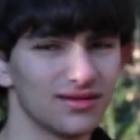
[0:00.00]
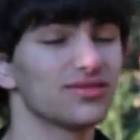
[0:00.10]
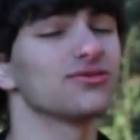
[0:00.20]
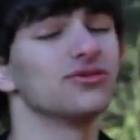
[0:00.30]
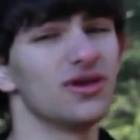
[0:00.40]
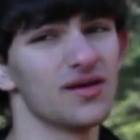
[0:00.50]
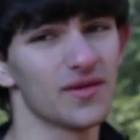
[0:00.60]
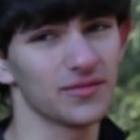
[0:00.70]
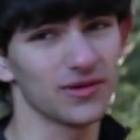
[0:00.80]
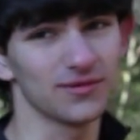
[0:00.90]
I threw the game
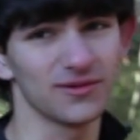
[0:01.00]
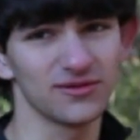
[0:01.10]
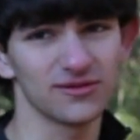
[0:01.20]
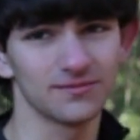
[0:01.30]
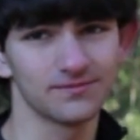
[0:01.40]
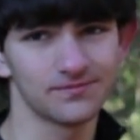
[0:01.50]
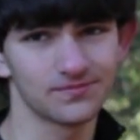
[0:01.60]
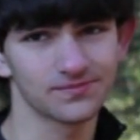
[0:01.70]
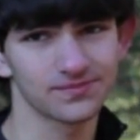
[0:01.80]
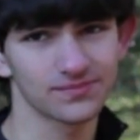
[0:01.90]
on purpose.
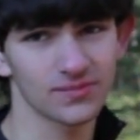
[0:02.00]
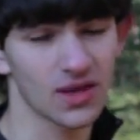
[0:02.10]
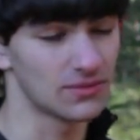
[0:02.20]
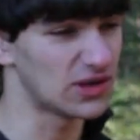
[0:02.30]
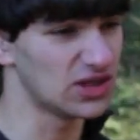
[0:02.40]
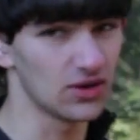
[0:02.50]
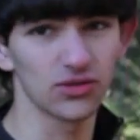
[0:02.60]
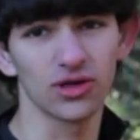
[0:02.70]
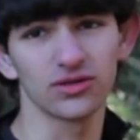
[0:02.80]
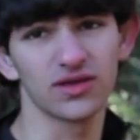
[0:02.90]
I made a deal
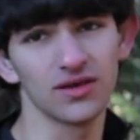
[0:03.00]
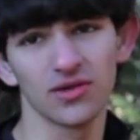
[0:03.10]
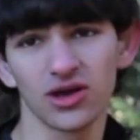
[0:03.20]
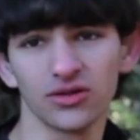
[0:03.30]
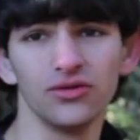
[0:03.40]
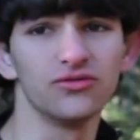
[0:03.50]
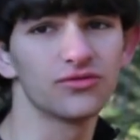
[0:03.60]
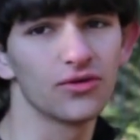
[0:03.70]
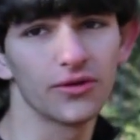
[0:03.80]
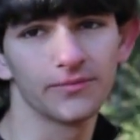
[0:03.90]
with the other team that I could lose
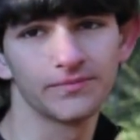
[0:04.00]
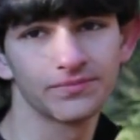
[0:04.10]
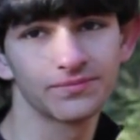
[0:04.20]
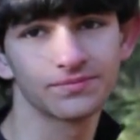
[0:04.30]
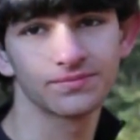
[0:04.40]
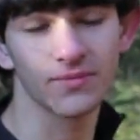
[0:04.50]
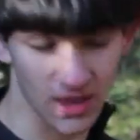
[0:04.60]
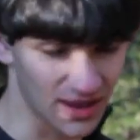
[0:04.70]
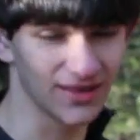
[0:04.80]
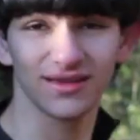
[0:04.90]
before
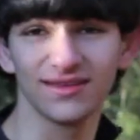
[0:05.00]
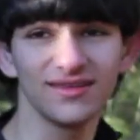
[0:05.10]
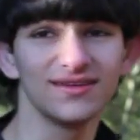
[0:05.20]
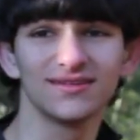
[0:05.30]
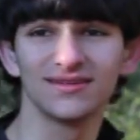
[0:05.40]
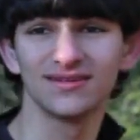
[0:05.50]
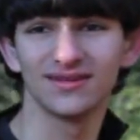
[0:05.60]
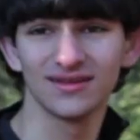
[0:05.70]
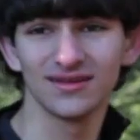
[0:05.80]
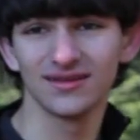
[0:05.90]
And I did it.
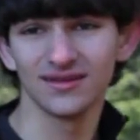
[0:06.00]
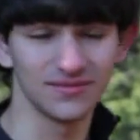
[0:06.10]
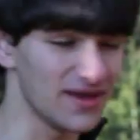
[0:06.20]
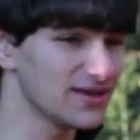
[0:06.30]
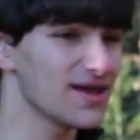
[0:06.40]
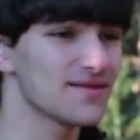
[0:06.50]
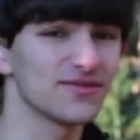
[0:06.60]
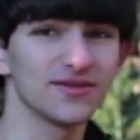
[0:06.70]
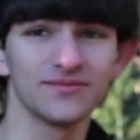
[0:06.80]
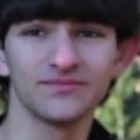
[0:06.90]
made it
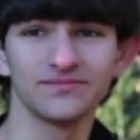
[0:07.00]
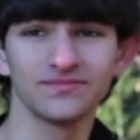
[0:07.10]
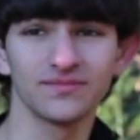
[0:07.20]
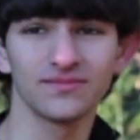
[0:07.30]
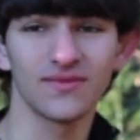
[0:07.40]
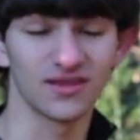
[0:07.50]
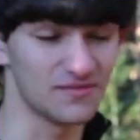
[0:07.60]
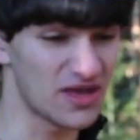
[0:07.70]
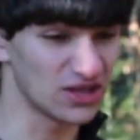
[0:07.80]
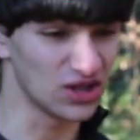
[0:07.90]
happen. And I
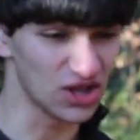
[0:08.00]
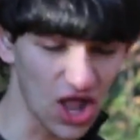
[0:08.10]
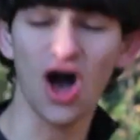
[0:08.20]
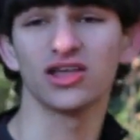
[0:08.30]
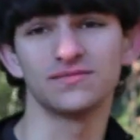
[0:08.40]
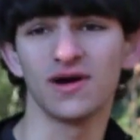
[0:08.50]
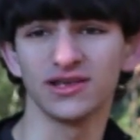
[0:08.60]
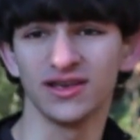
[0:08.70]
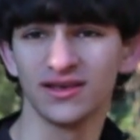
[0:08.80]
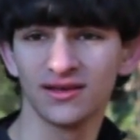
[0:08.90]
made a lot of
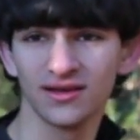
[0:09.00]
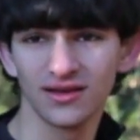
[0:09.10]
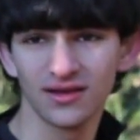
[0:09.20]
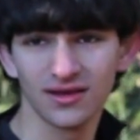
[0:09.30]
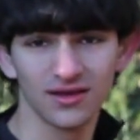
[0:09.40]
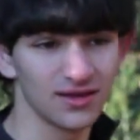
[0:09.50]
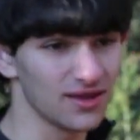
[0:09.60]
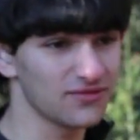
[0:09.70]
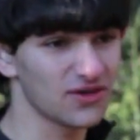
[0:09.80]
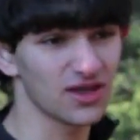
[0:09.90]
money.
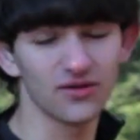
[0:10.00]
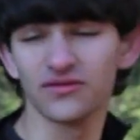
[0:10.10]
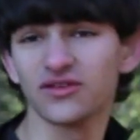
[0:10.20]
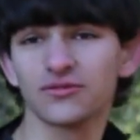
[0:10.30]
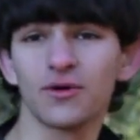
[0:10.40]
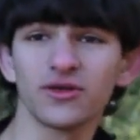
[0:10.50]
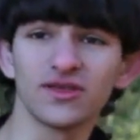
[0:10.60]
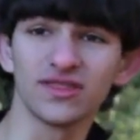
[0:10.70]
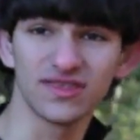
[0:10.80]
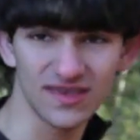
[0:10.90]
Enough to get over
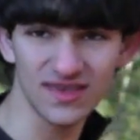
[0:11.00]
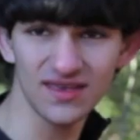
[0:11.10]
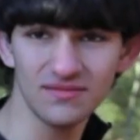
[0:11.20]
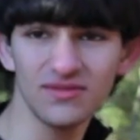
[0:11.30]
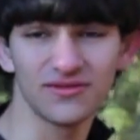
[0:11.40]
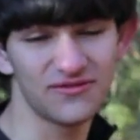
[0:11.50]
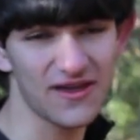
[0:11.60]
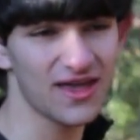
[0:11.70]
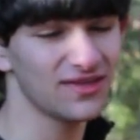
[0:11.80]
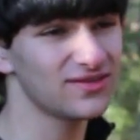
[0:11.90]
disappointing the team, the
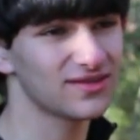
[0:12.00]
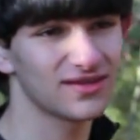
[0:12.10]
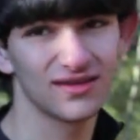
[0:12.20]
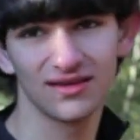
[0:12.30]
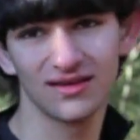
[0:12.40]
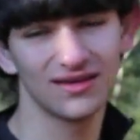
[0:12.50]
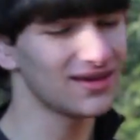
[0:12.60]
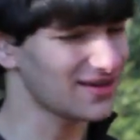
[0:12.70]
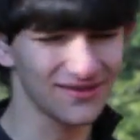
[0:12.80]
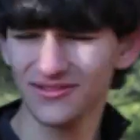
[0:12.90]
fans,
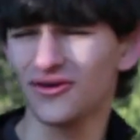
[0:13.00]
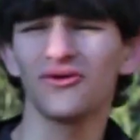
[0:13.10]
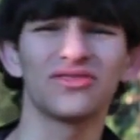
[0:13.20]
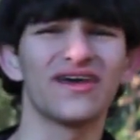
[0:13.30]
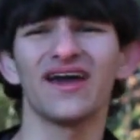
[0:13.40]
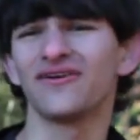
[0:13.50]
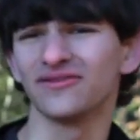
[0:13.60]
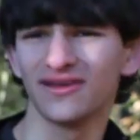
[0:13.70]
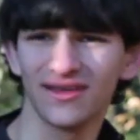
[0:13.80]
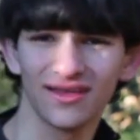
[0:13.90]
heck, even the whole
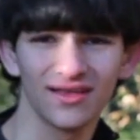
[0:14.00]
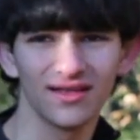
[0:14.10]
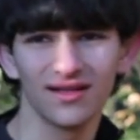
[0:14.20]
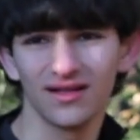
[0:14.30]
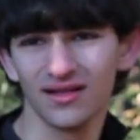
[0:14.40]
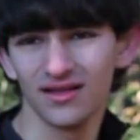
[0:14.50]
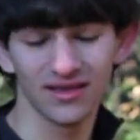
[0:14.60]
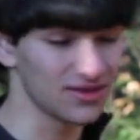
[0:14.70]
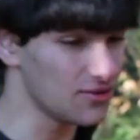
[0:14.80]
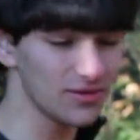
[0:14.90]
town.
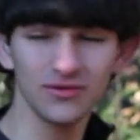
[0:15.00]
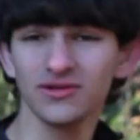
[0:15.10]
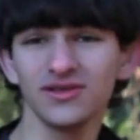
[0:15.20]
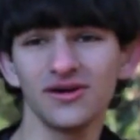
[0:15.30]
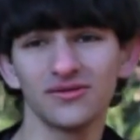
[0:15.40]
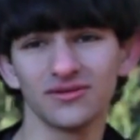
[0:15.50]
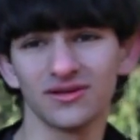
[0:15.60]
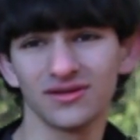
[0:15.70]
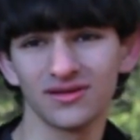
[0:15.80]
And nobody would have known.